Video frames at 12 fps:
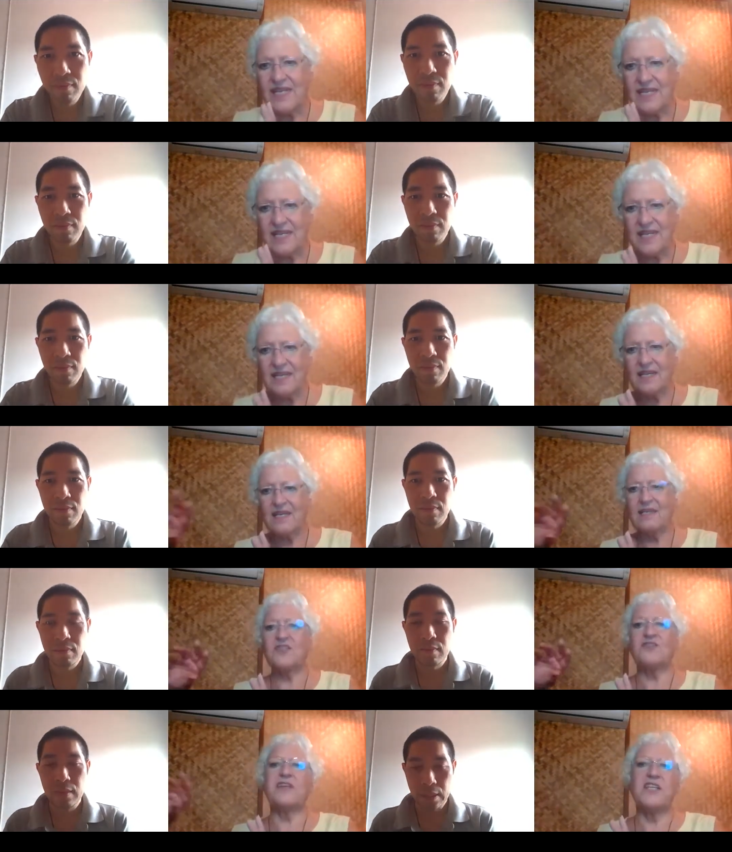Speaker 1: Vedic
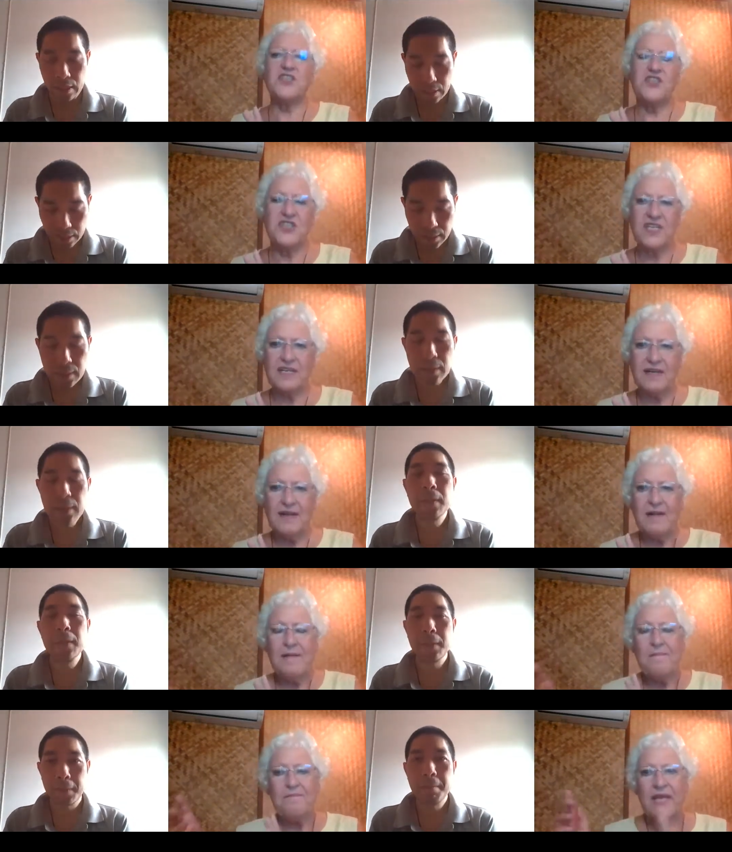tradition,
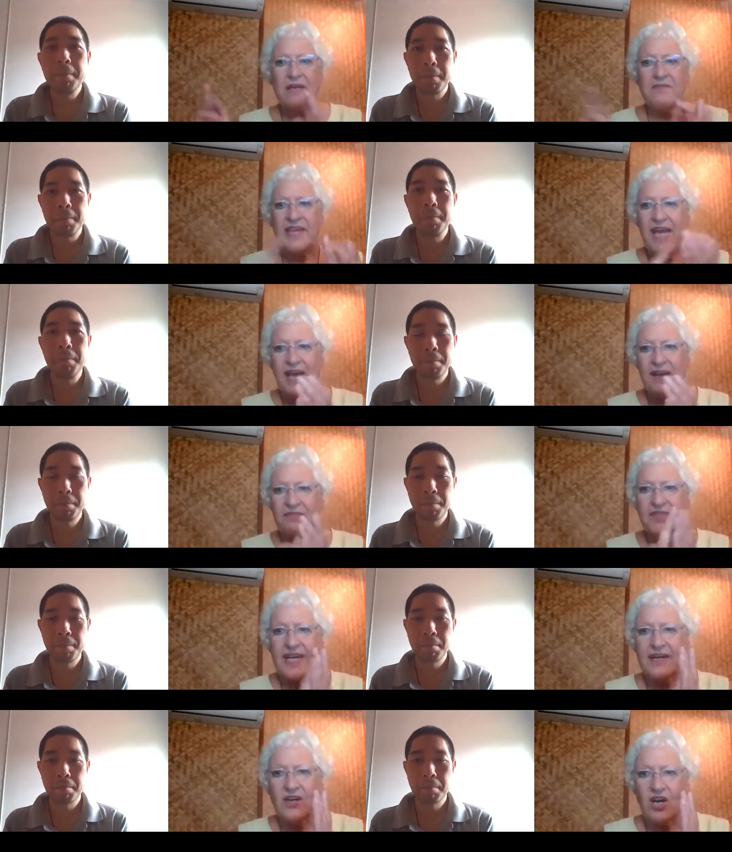and mm-hmm. we have
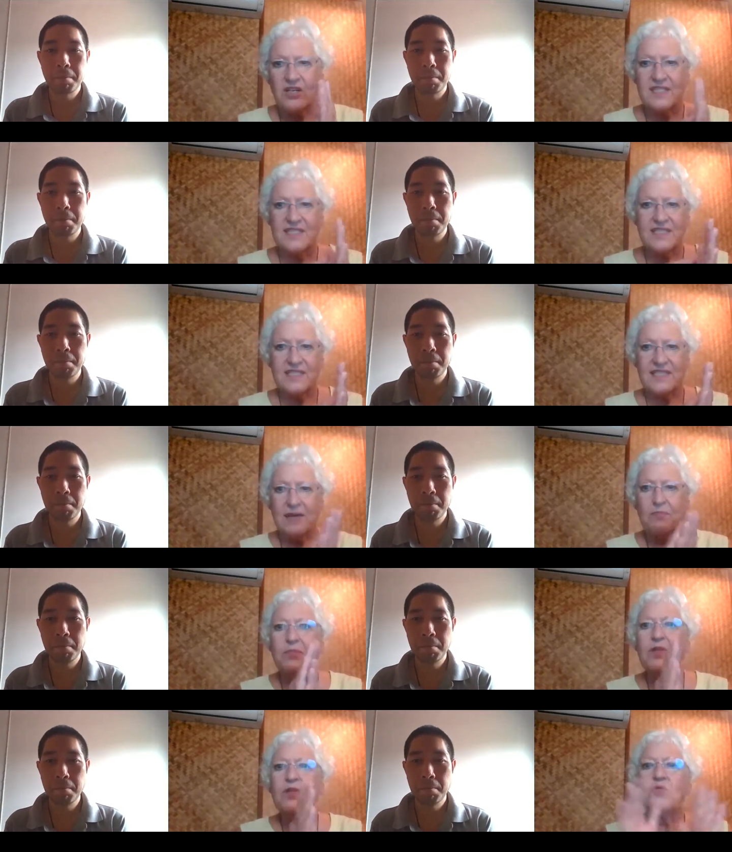their gods, the
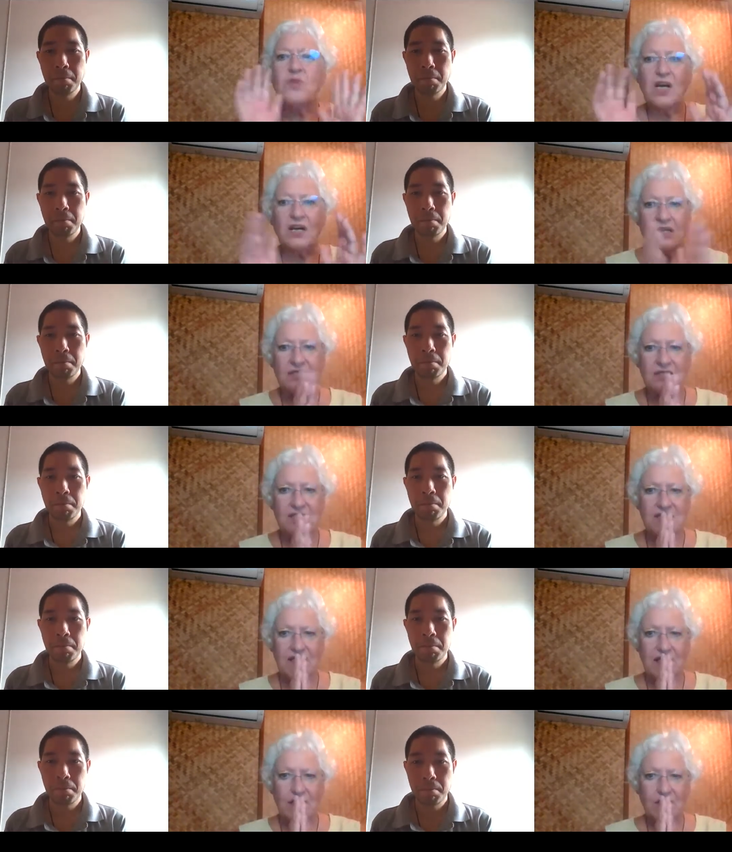blue gods,
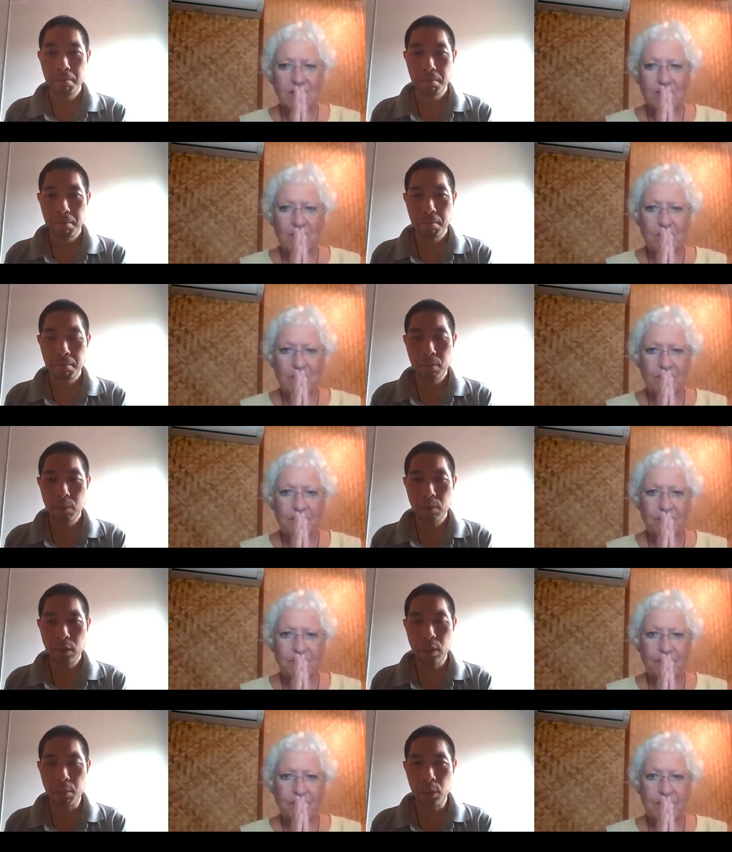you know?
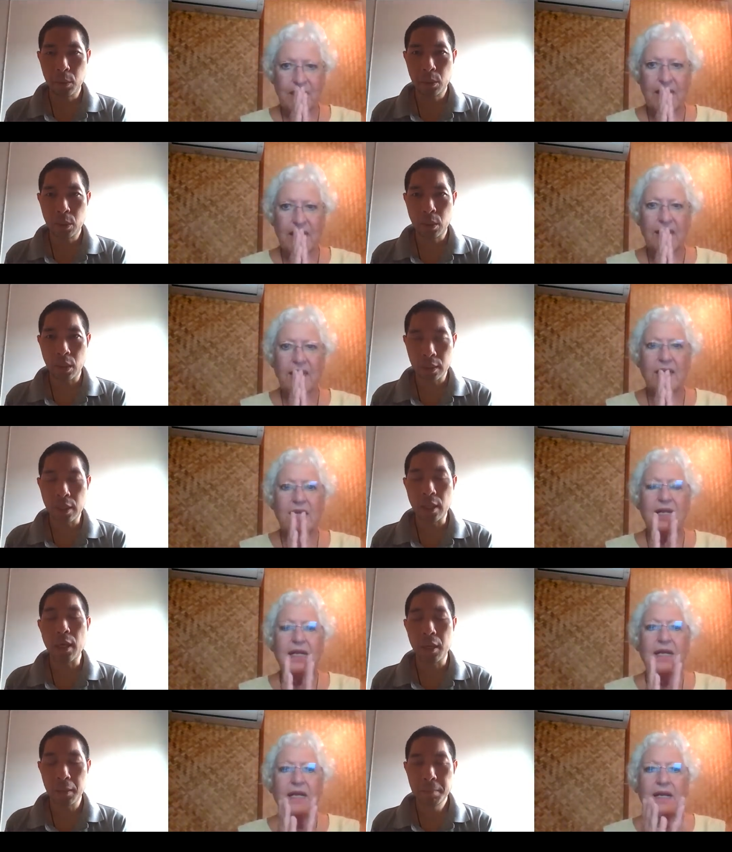
Speaker 2: The blue god, uh
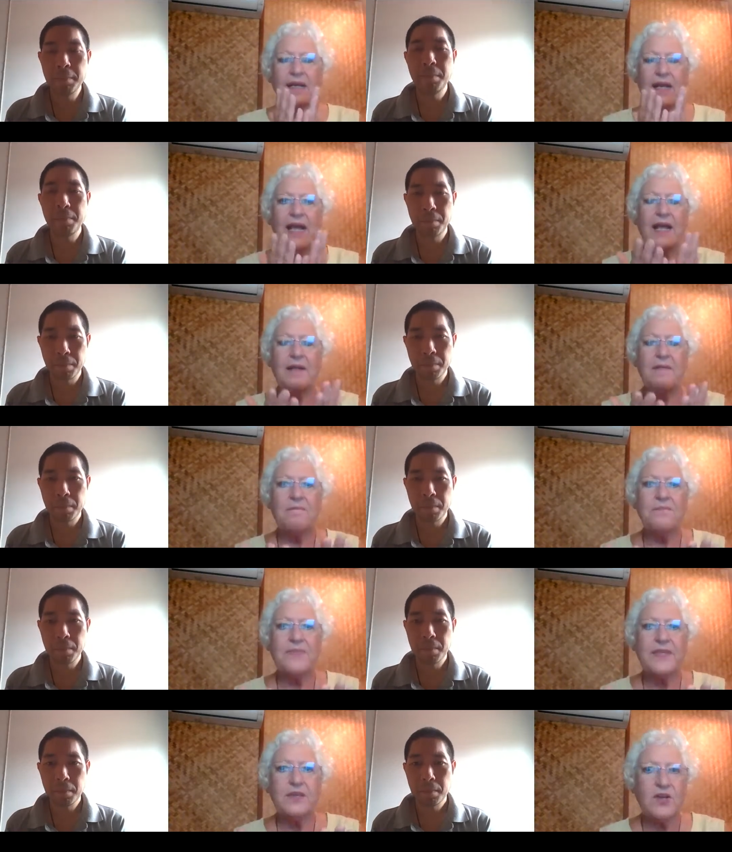huh.
Speaker 1: And,
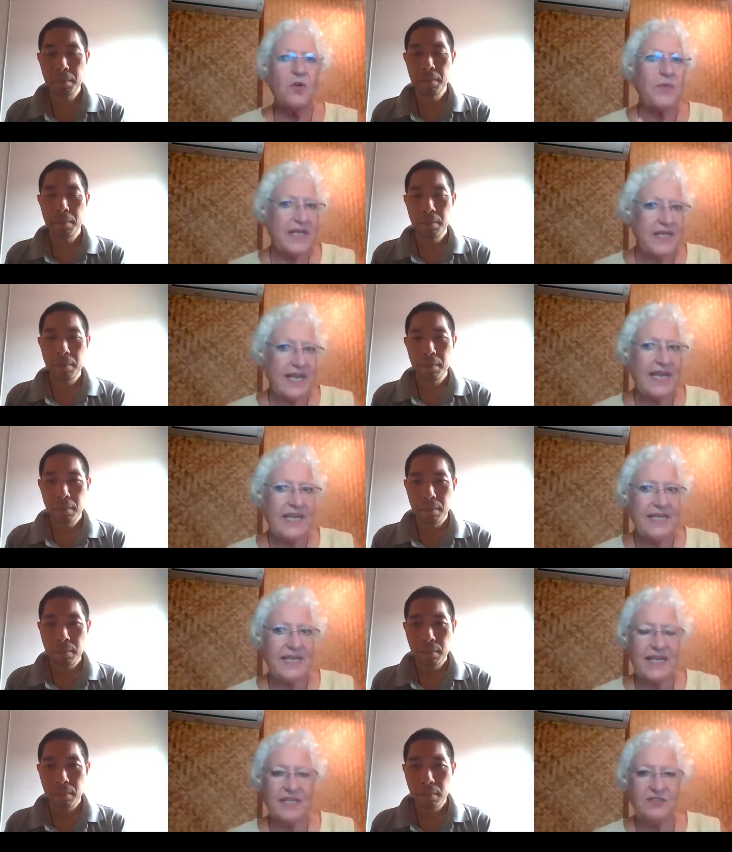you know, in the
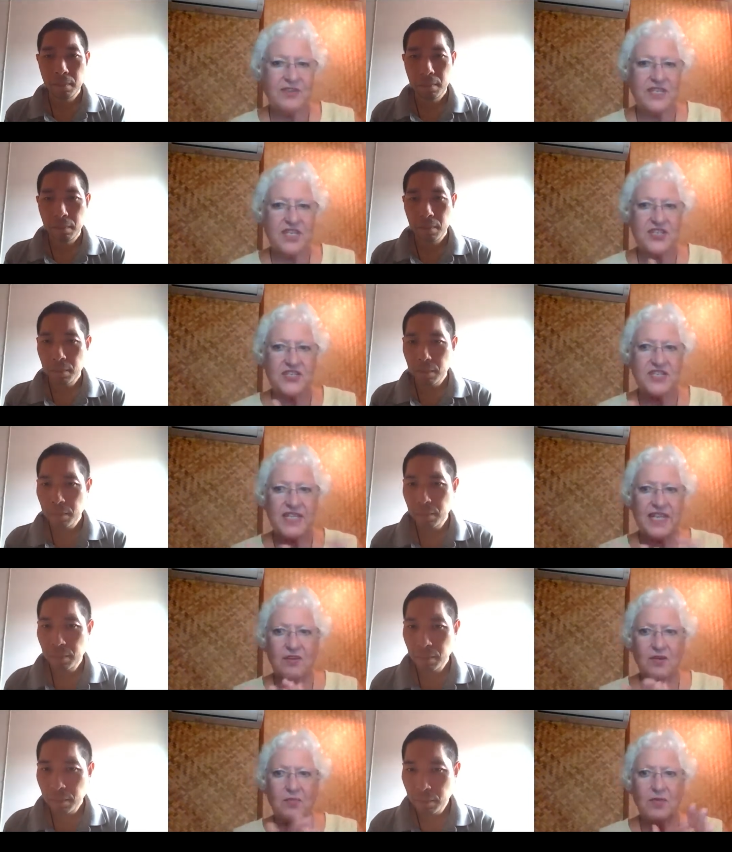Indian tradition, they
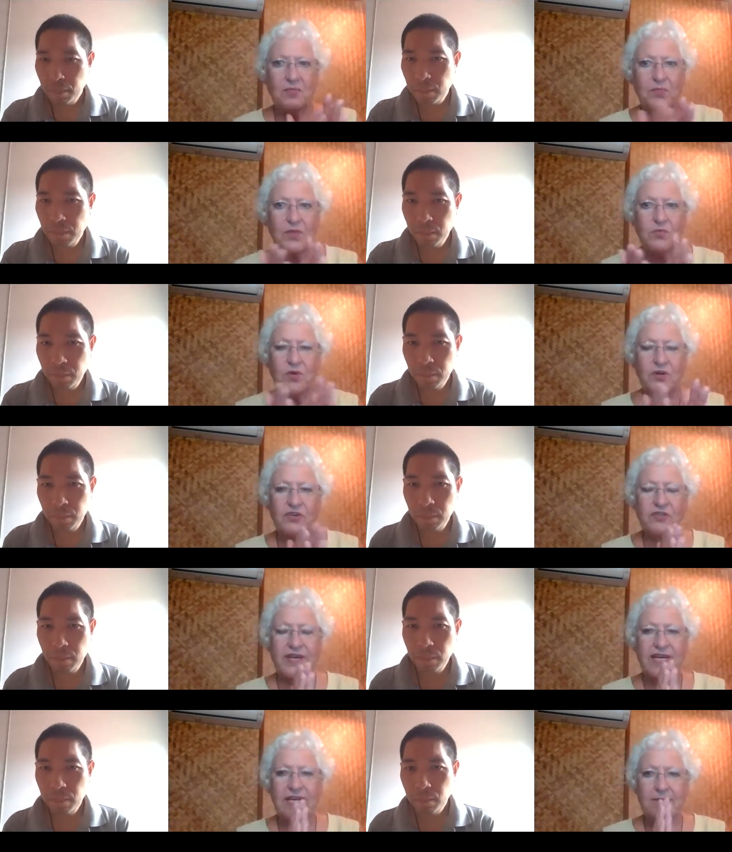are blue or
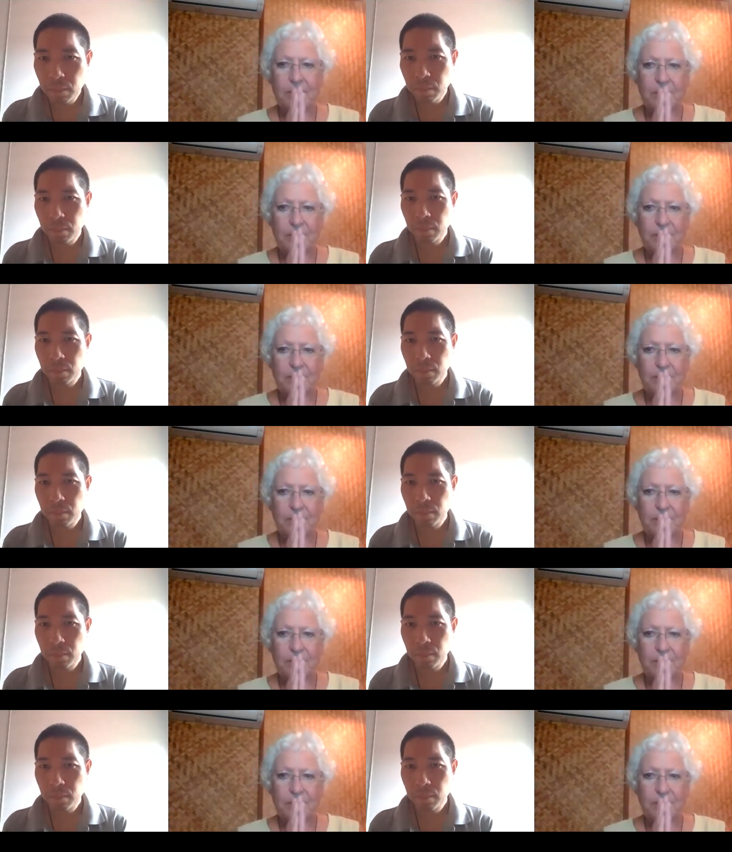green